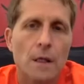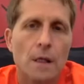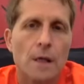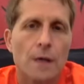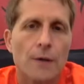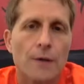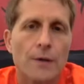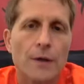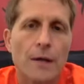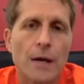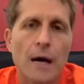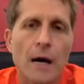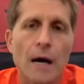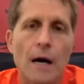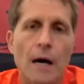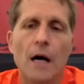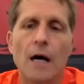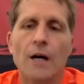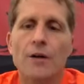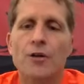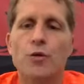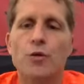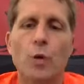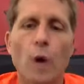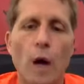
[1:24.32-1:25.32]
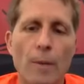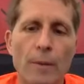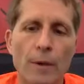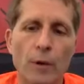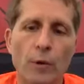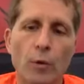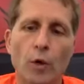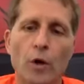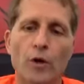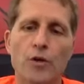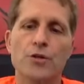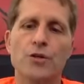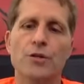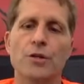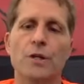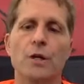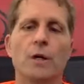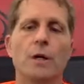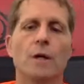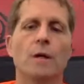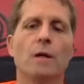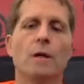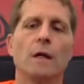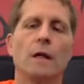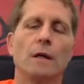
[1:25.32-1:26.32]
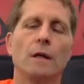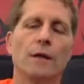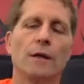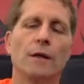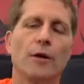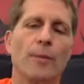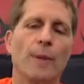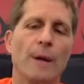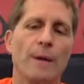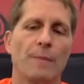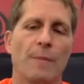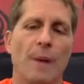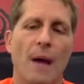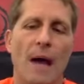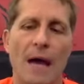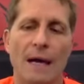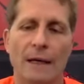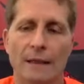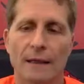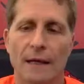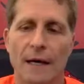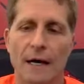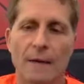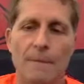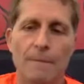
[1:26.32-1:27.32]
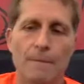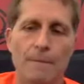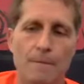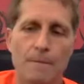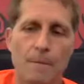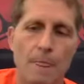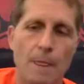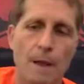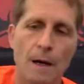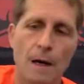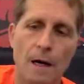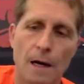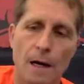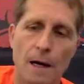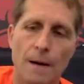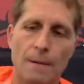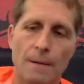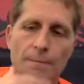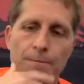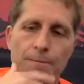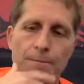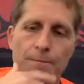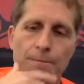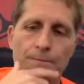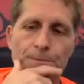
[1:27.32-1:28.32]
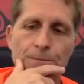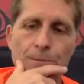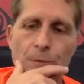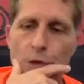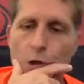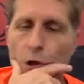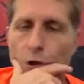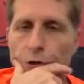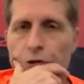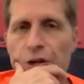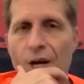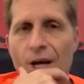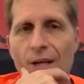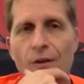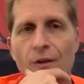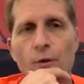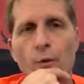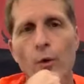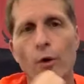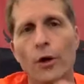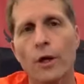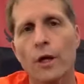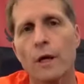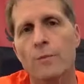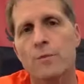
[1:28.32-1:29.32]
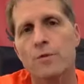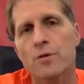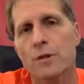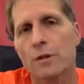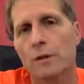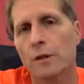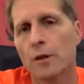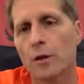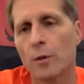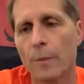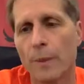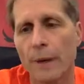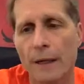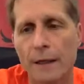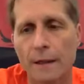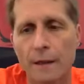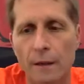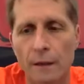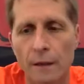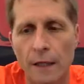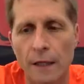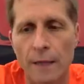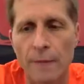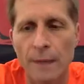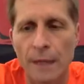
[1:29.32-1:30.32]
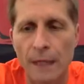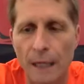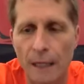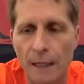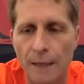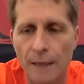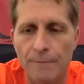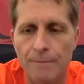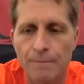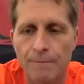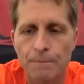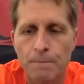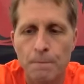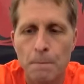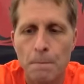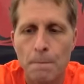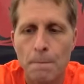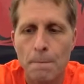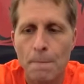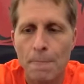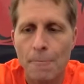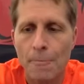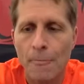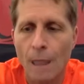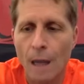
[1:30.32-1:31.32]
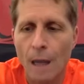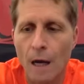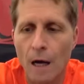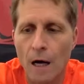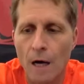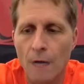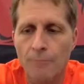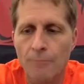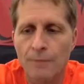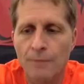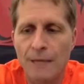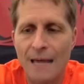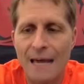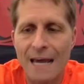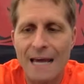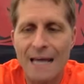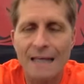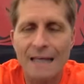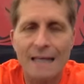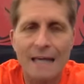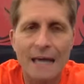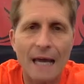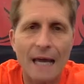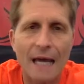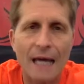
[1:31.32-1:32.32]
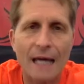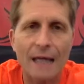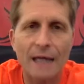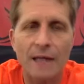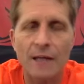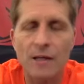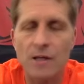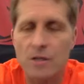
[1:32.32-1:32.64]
Yeah, Hutch, I mean, we're still a little bit banged up. You know, Jalen Williams is a little bit limited. KK